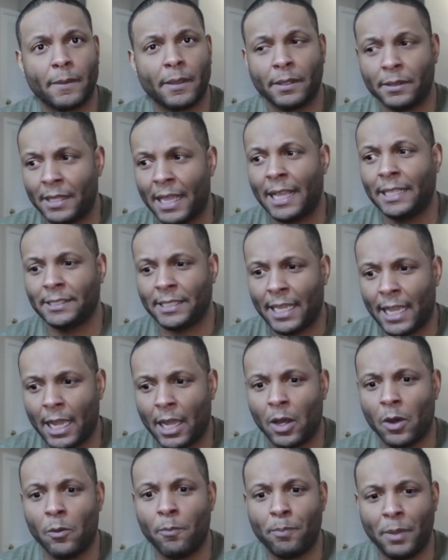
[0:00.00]
That's
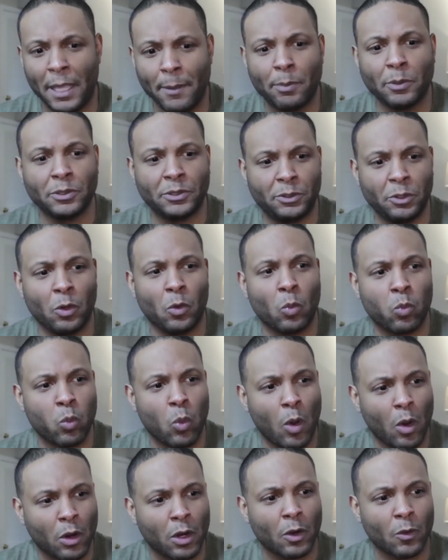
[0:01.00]
how people still
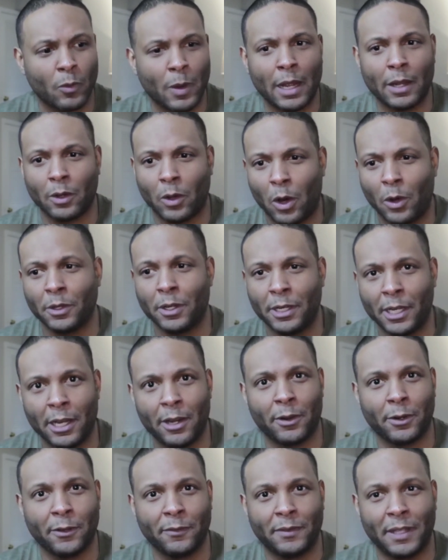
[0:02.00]
walk around on the
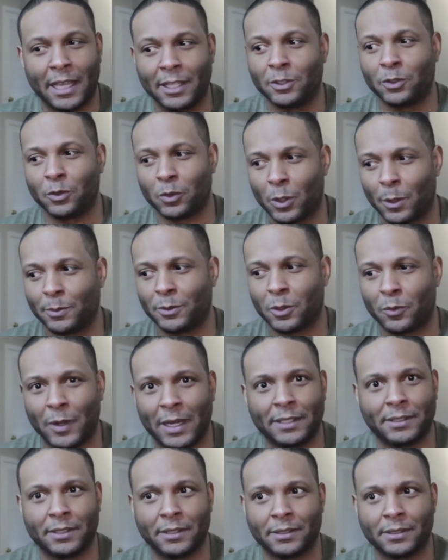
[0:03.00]
narrative that Trump's a
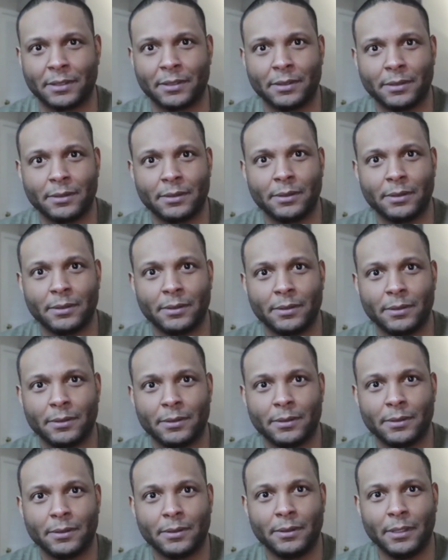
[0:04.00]
racist.
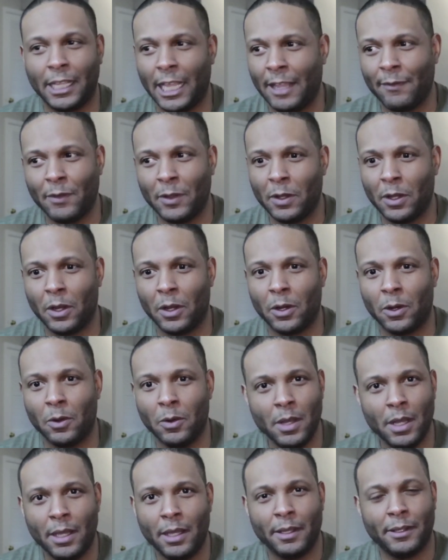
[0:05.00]
Even though
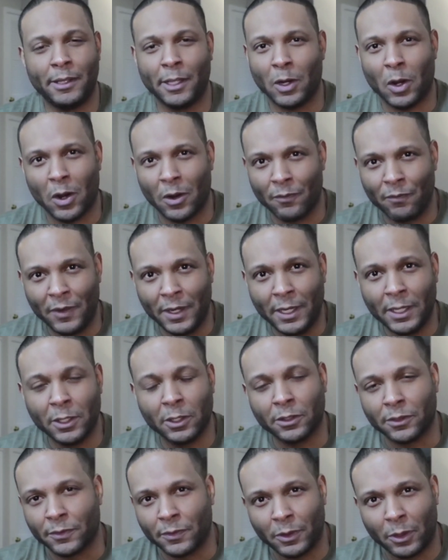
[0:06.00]
there are
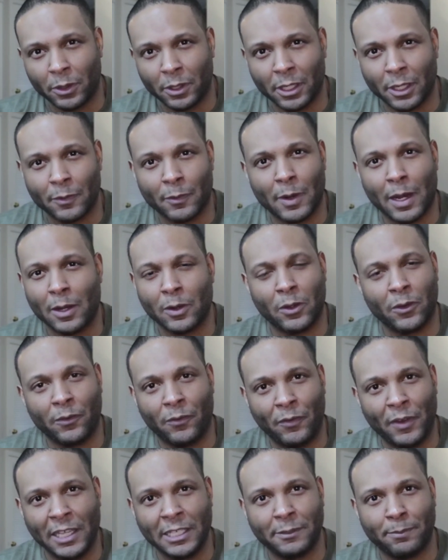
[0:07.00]
videos floating around on
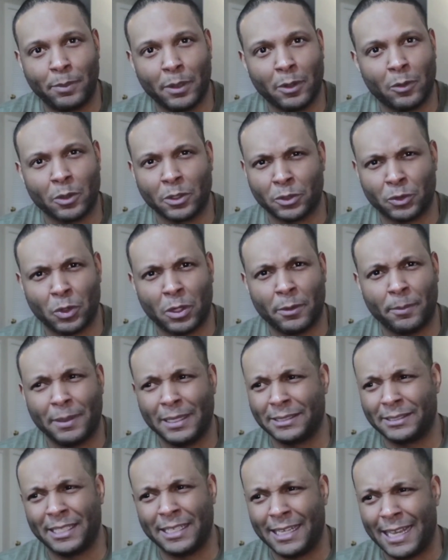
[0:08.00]
Facebook where Trump has
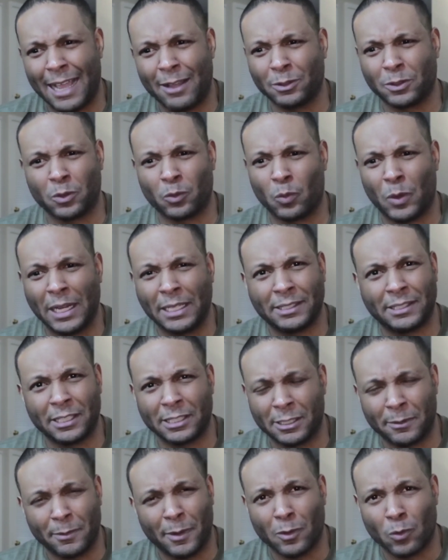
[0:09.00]
denounced
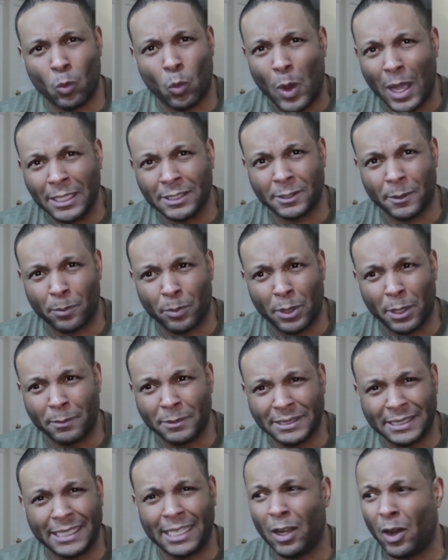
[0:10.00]
racism and white
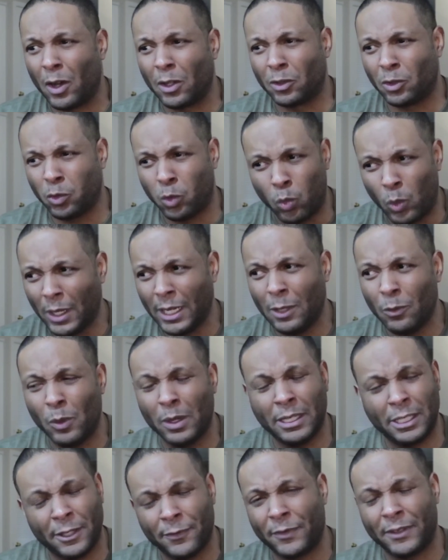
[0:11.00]
supremacy on
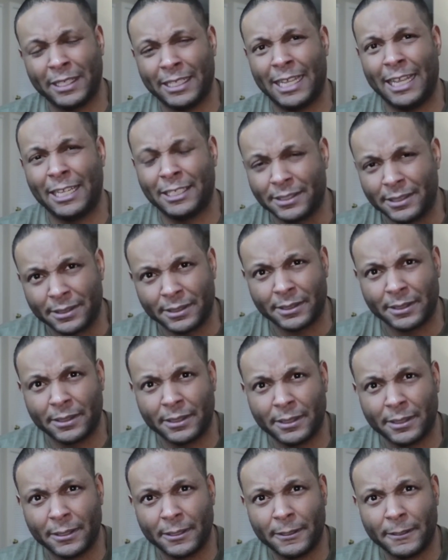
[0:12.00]
21 different occasions.
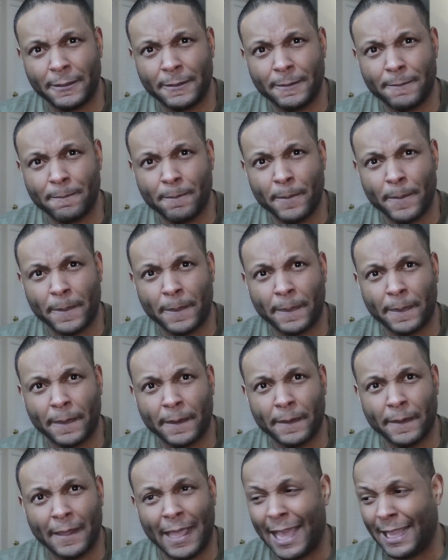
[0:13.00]

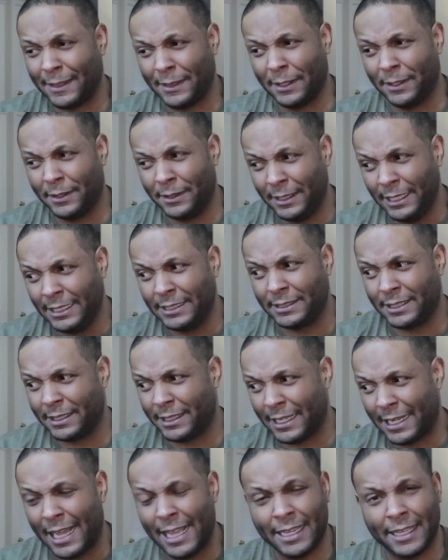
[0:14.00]
At the least
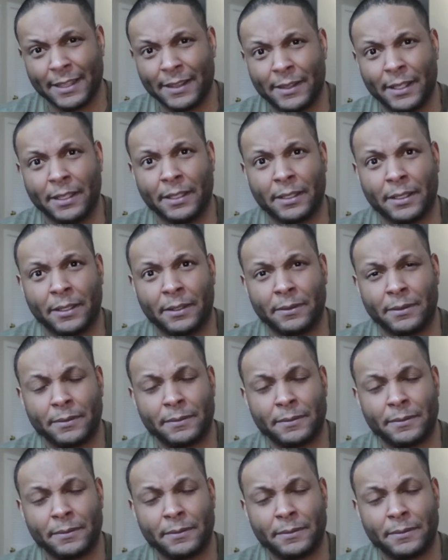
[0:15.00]
that I can think of.